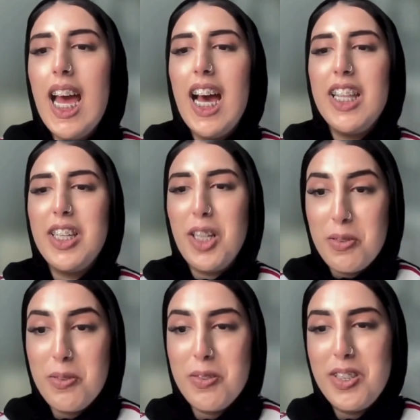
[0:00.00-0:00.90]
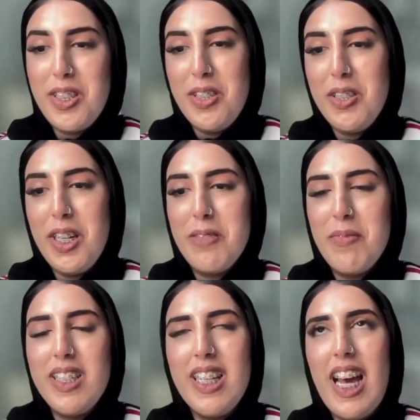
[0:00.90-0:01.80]
And then I talked to you,
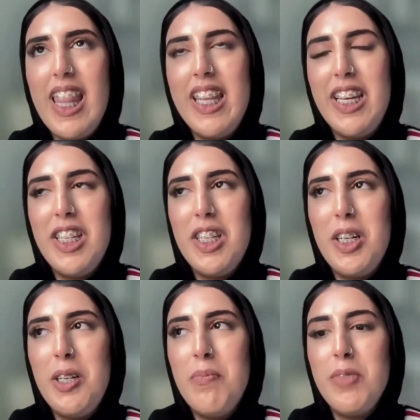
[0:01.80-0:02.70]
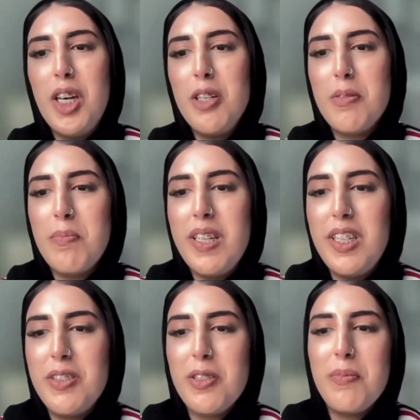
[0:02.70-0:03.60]
Edmund, and then you helped
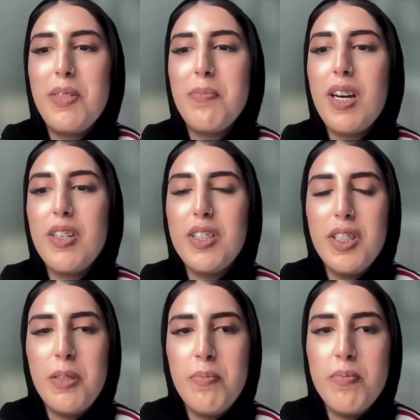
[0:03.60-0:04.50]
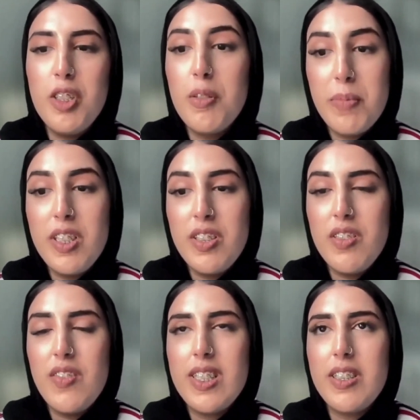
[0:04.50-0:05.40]
me, told me about the European
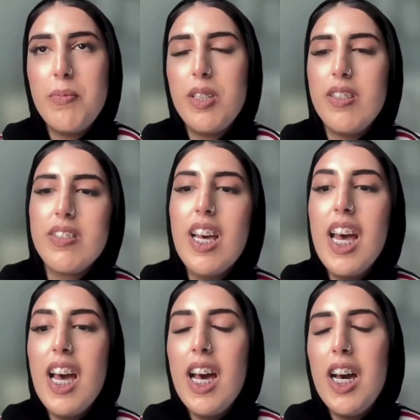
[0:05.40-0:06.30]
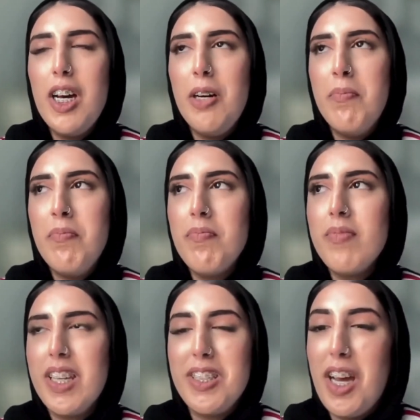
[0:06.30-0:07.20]
University because
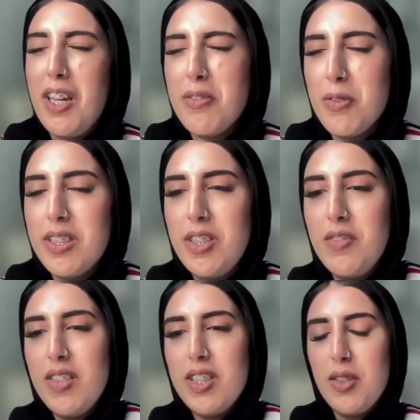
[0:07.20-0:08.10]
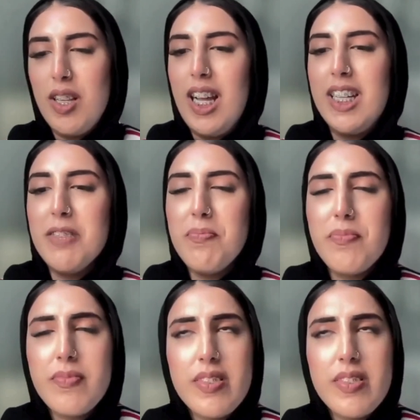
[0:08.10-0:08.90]
yeah, I saw the university online